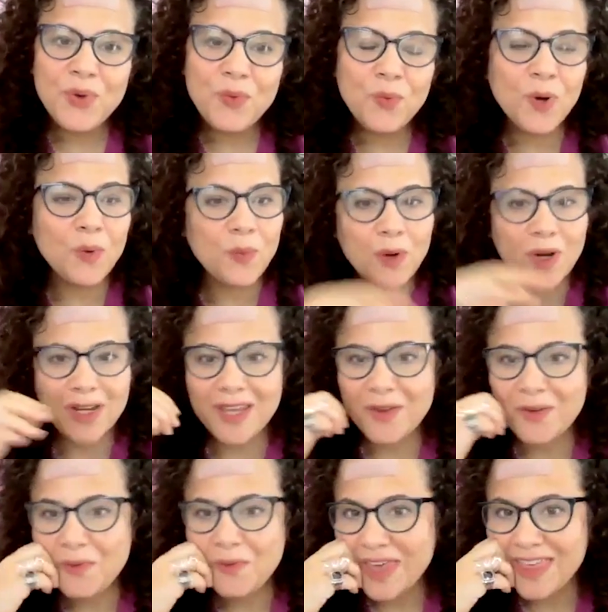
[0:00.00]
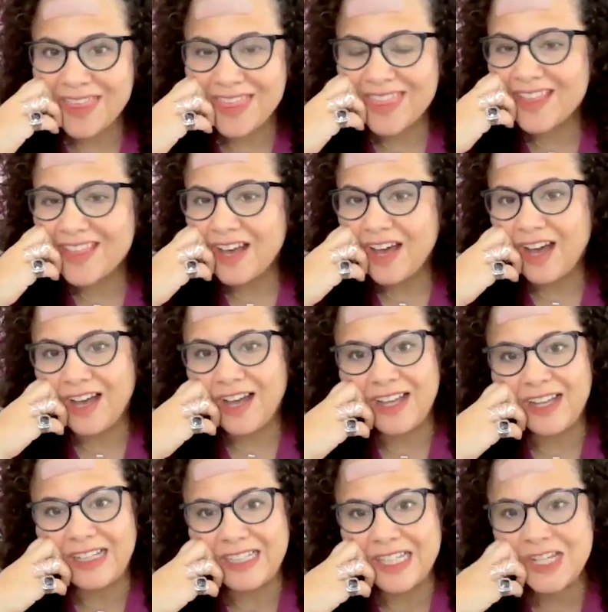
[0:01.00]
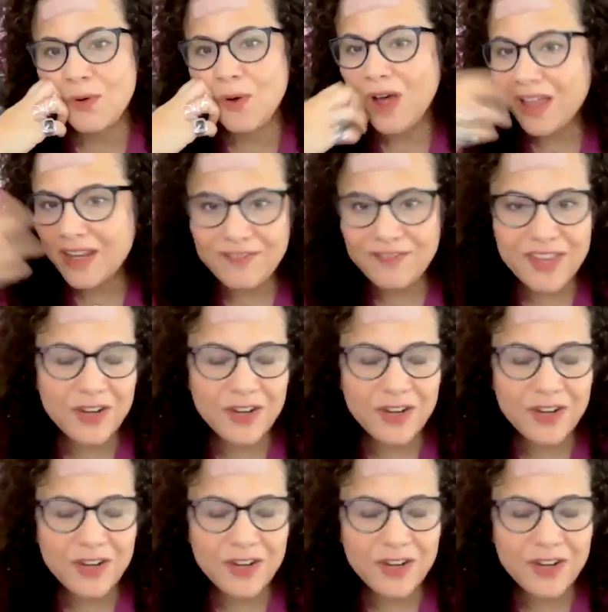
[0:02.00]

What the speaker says: We're working with Equality